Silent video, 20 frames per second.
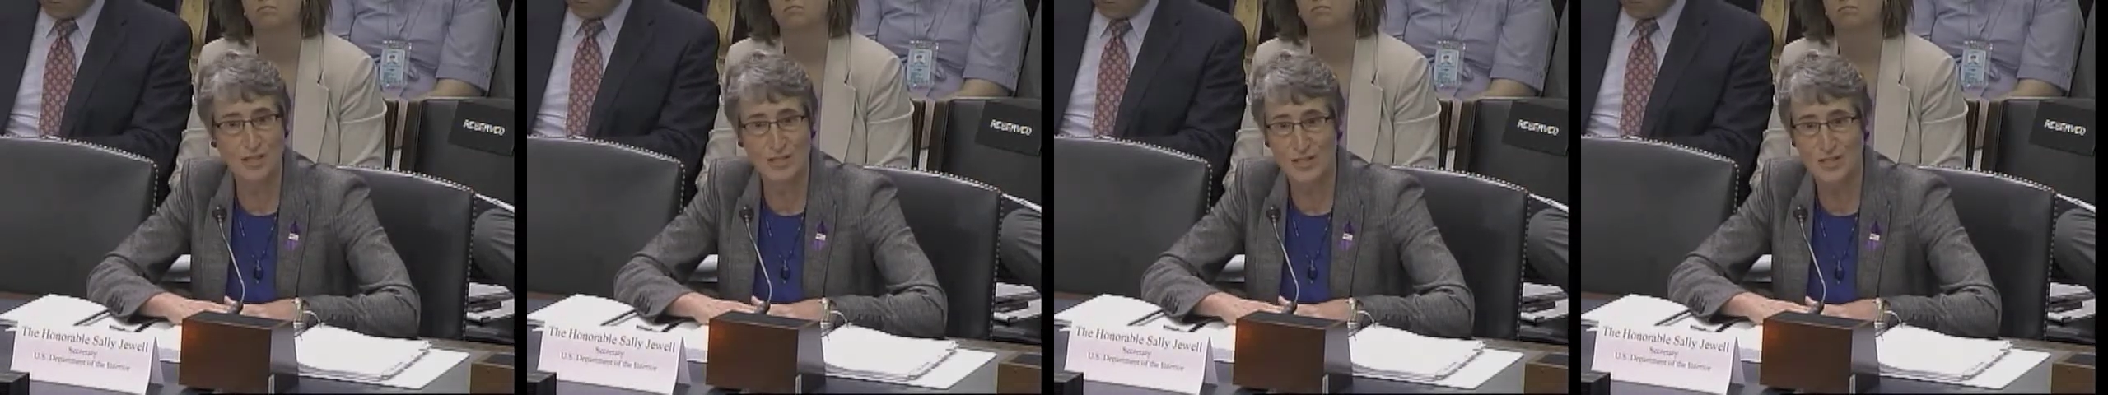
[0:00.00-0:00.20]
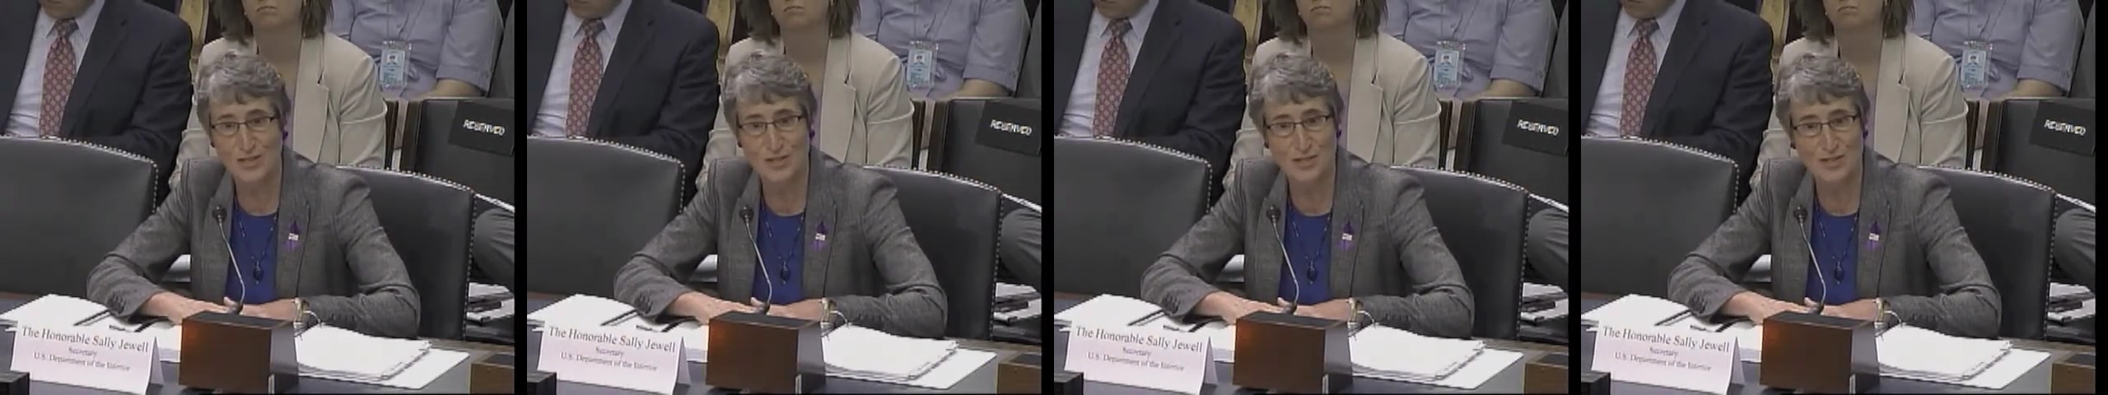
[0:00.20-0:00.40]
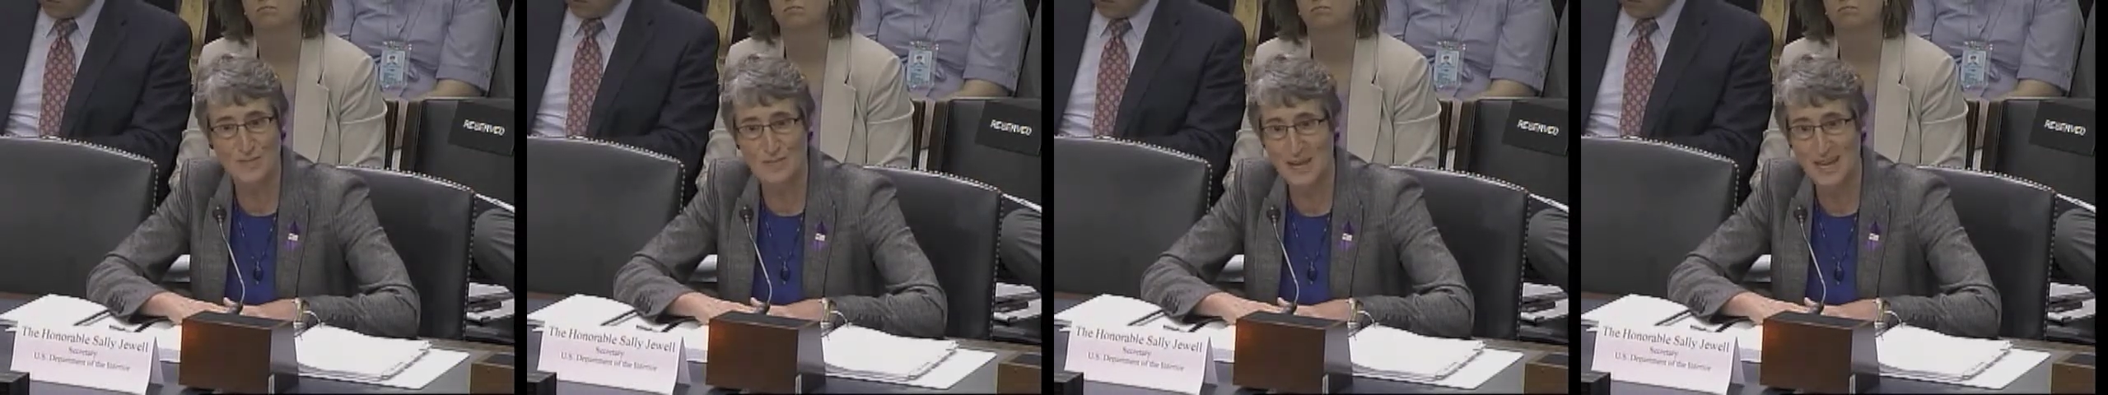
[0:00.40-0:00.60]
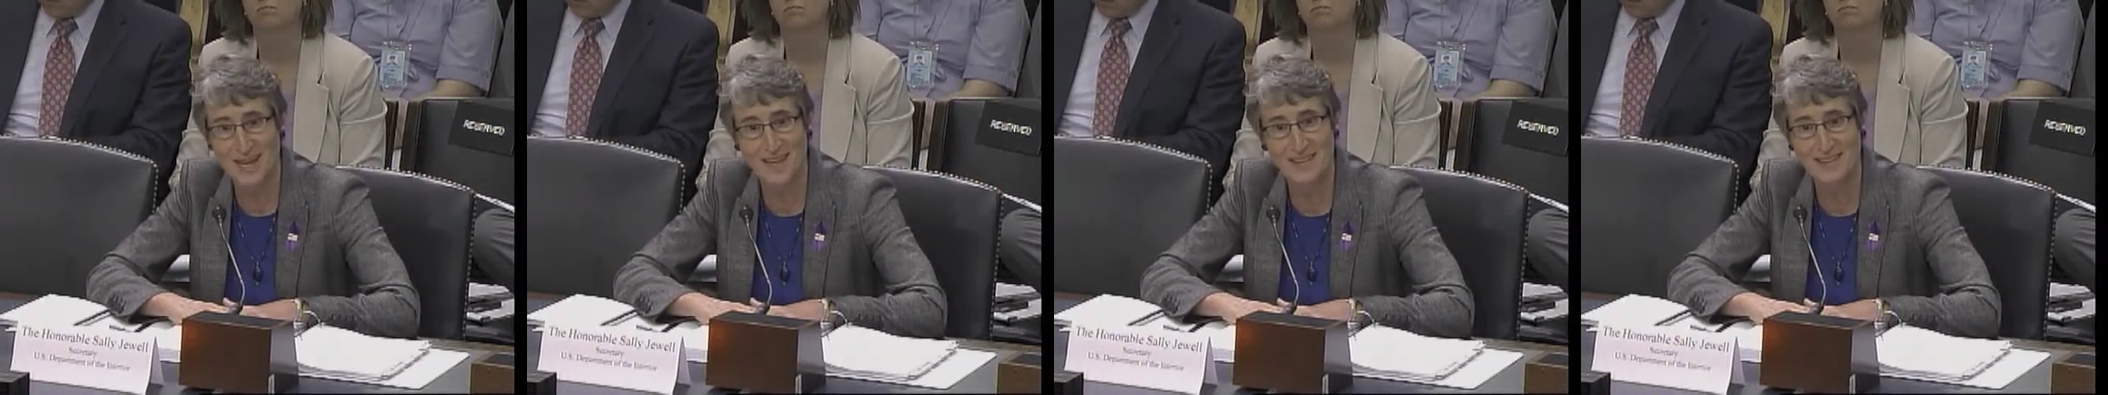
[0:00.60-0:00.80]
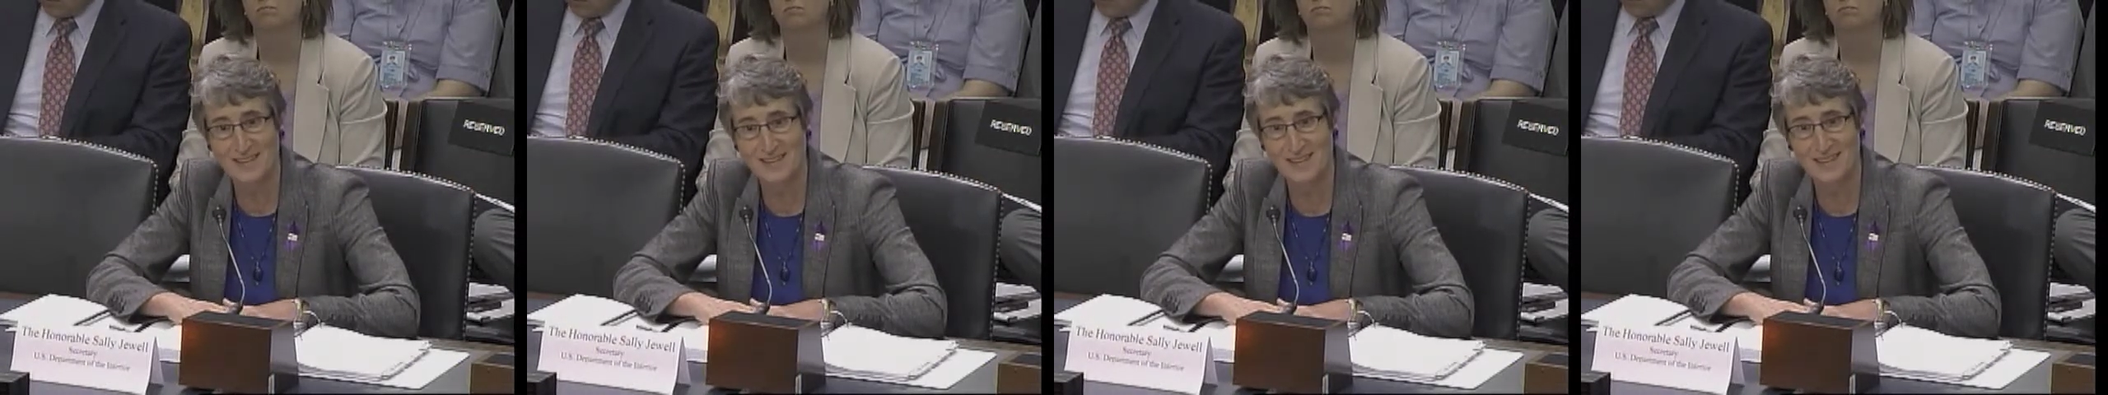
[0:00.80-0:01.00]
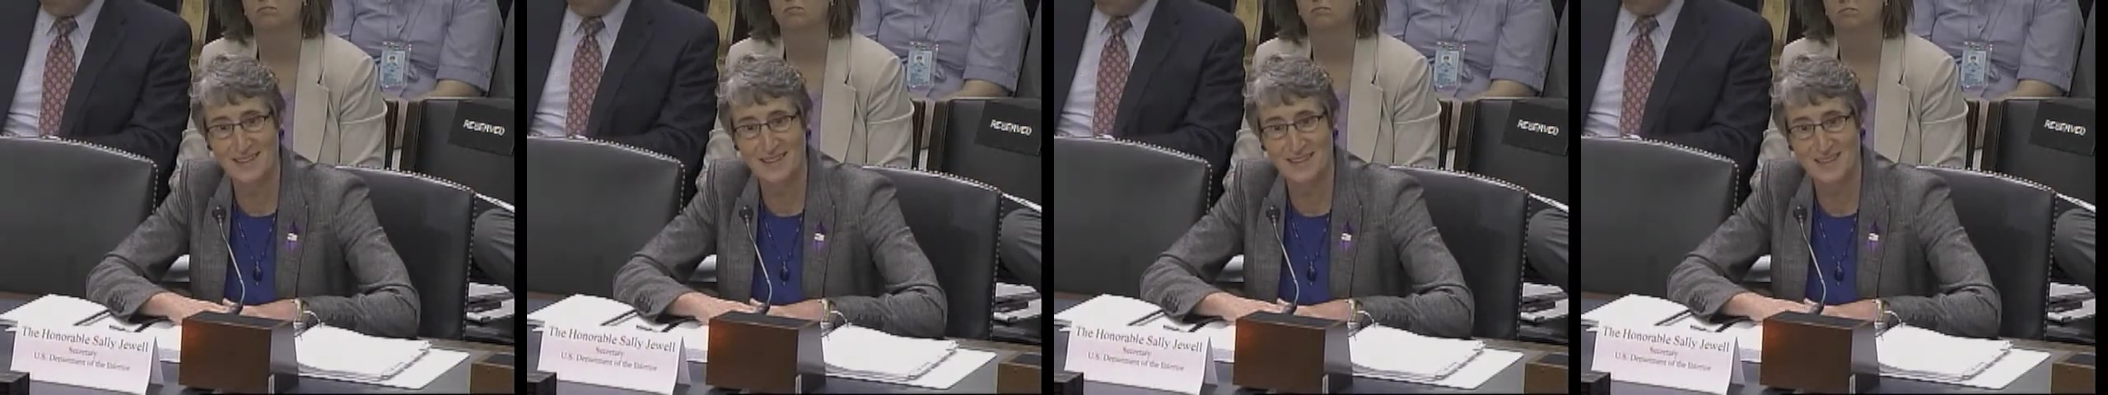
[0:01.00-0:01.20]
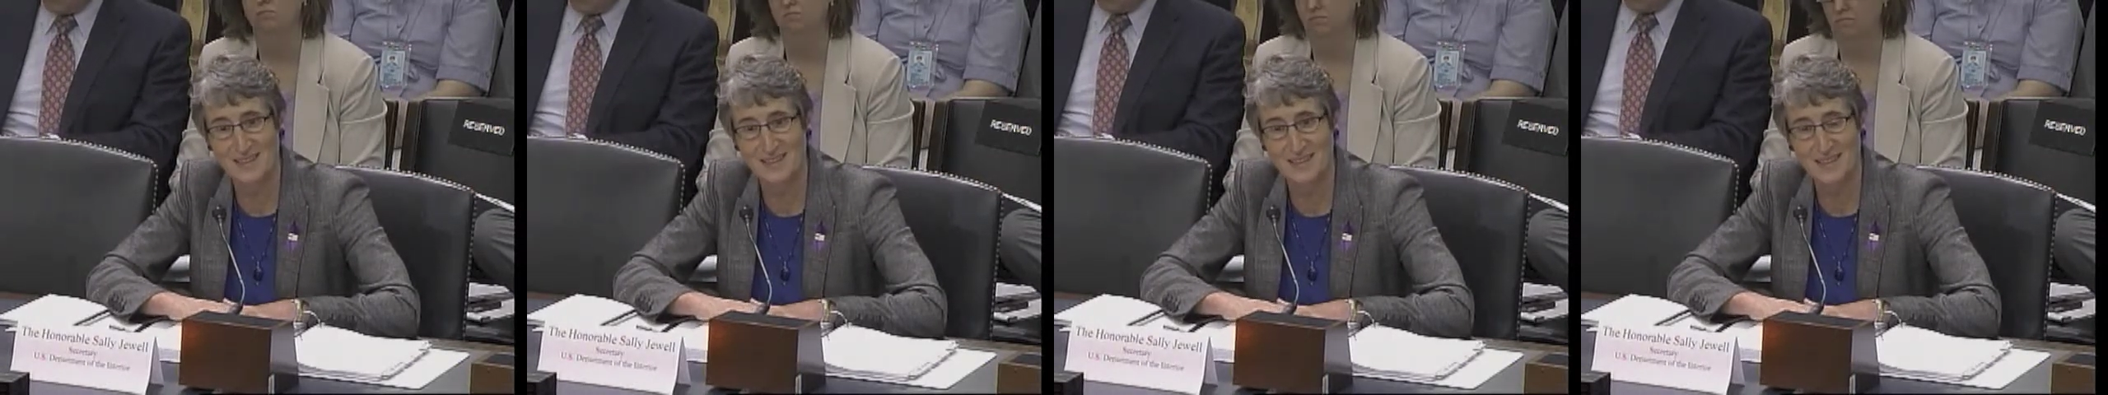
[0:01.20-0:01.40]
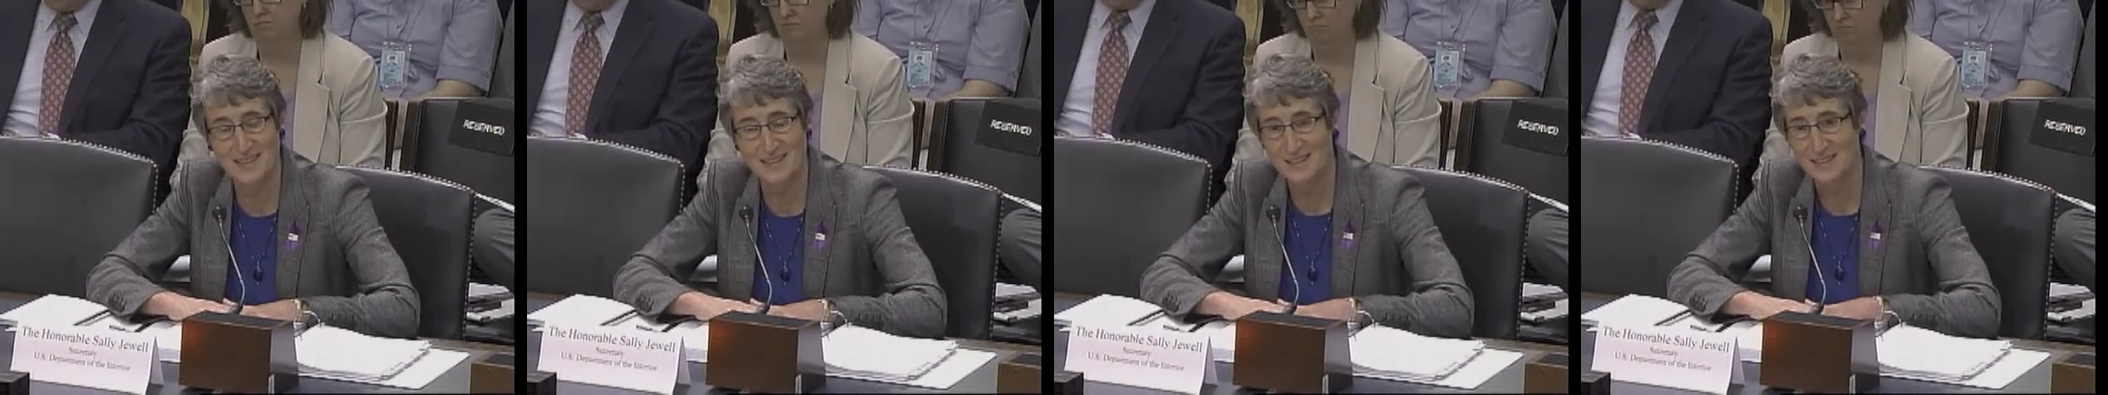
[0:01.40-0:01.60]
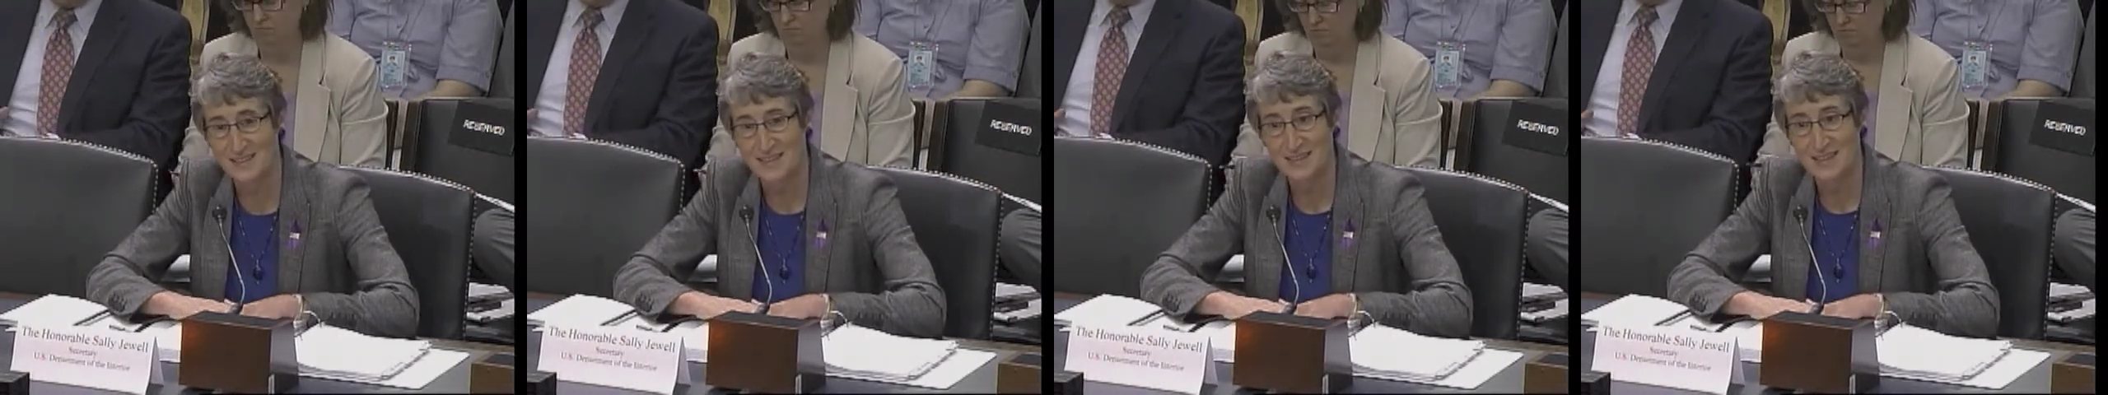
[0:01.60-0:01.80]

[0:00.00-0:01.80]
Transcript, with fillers: decisions made that uh,